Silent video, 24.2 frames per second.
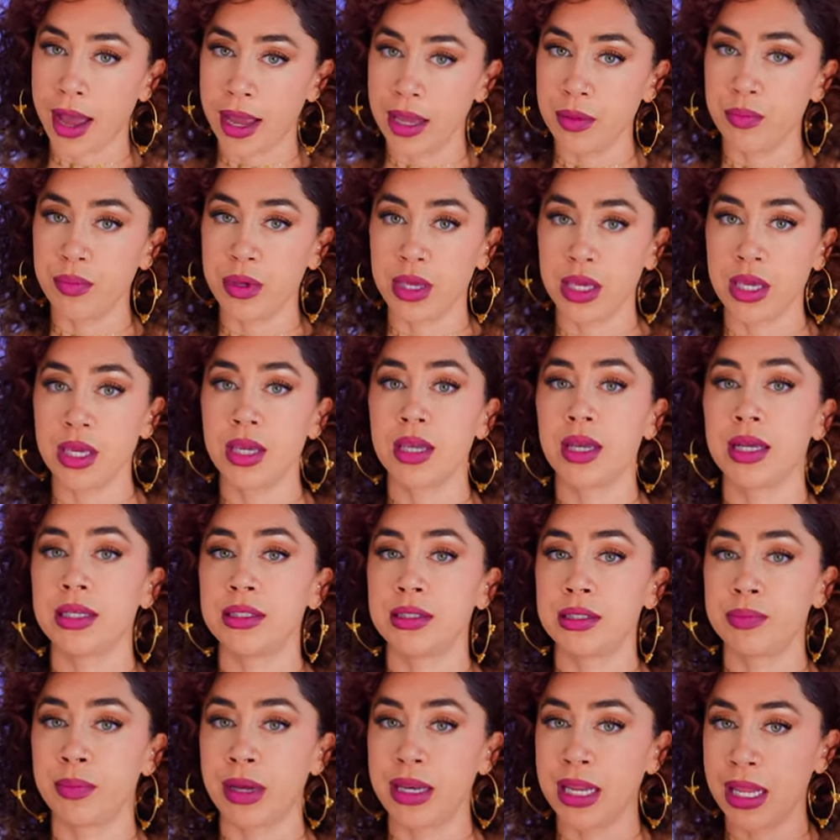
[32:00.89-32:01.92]
ip
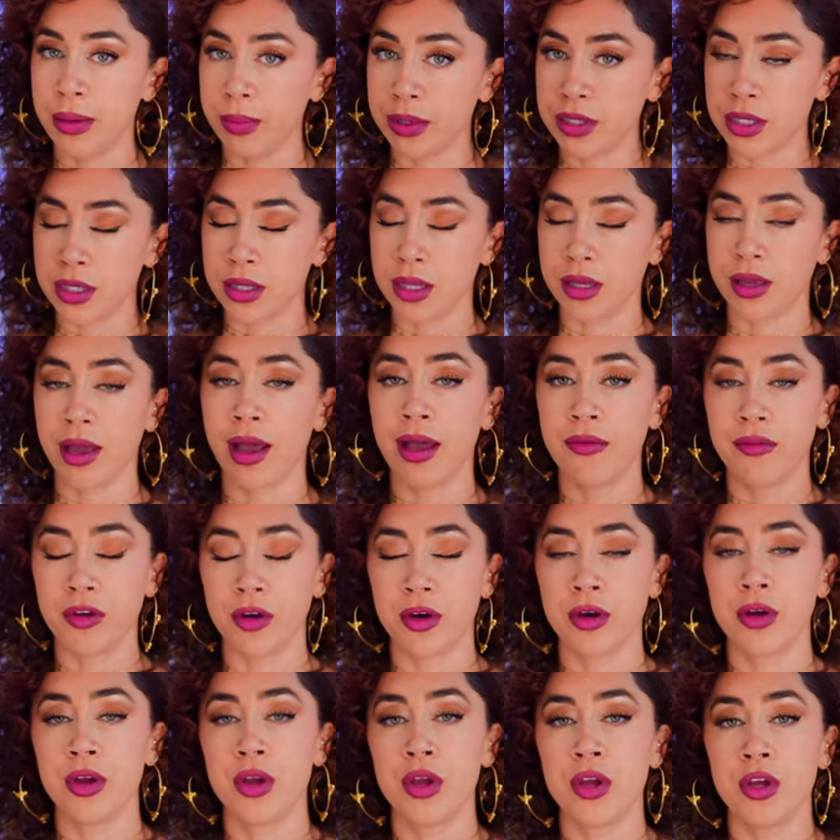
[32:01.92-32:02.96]
because my name is on the
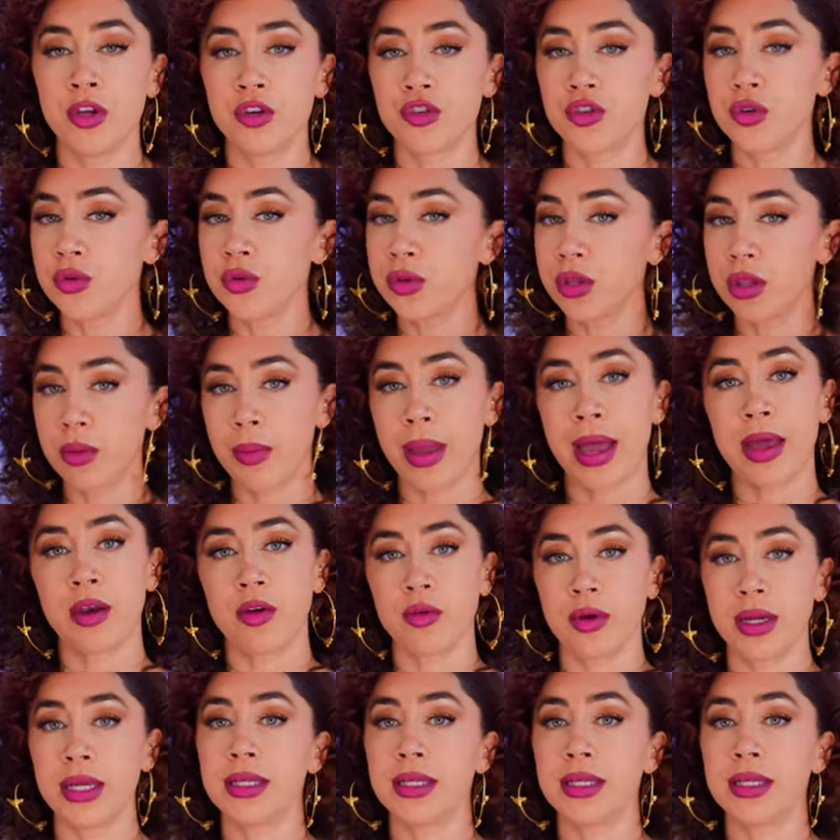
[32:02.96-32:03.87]
cover truth of the matter